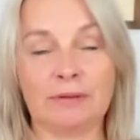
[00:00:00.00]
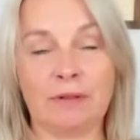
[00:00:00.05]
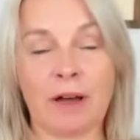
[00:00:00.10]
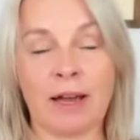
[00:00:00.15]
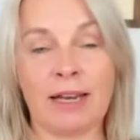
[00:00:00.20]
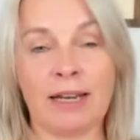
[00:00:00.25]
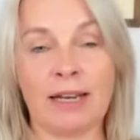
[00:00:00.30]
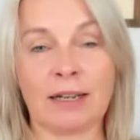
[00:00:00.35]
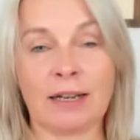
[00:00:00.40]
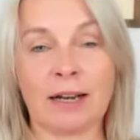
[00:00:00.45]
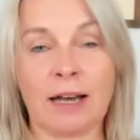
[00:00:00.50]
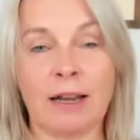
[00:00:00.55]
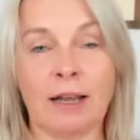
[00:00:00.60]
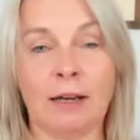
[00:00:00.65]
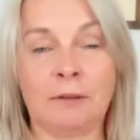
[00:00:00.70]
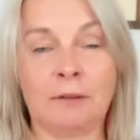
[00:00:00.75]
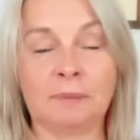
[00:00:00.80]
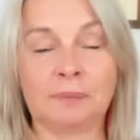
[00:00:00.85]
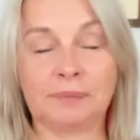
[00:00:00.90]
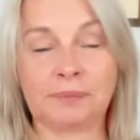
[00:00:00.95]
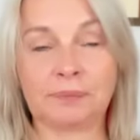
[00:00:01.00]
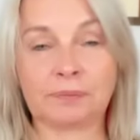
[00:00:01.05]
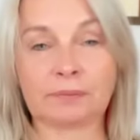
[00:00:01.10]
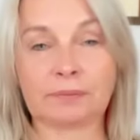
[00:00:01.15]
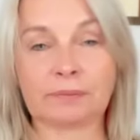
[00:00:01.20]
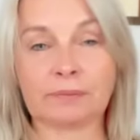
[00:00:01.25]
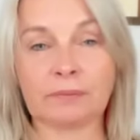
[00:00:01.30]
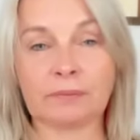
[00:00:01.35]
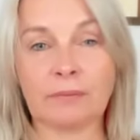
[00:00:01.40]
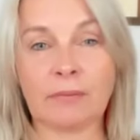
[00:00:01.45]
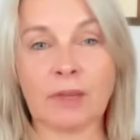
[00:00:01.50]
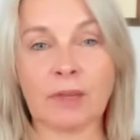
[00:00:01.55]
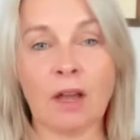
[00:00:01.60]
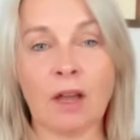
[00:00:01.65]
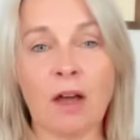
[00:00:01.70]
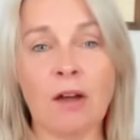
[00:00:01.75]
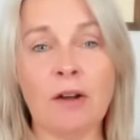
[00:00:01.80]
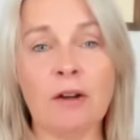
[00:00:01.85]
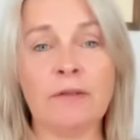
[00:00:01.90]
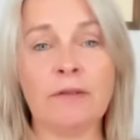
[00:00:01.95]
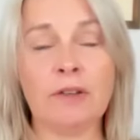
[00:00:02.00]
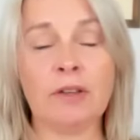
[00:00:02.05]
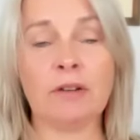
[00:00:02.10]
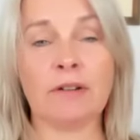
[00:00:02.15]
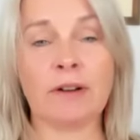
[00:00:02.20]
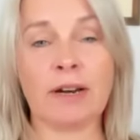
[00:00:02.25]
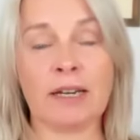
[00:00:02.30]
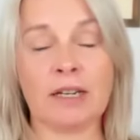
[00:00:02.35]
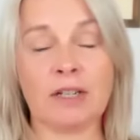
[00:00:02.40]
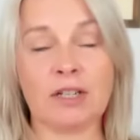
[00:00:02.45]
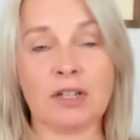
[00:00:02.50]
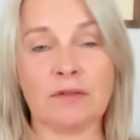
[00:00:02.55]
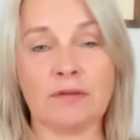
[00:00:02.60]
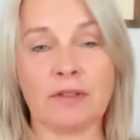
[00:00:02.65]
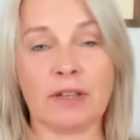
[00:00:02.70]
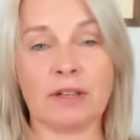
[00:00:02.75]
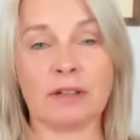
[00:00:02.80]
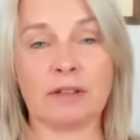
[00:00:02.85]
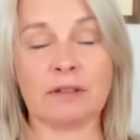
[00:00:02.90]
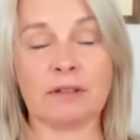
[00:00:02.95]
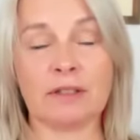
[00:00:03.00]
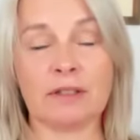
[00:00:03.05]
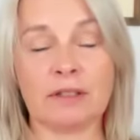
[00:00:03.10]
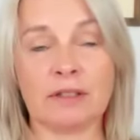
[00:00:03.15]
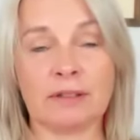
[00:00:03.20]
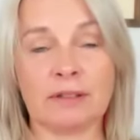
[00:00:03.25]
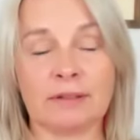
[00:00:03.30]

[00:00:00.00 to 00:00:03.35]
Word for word: violet color, over your energy field.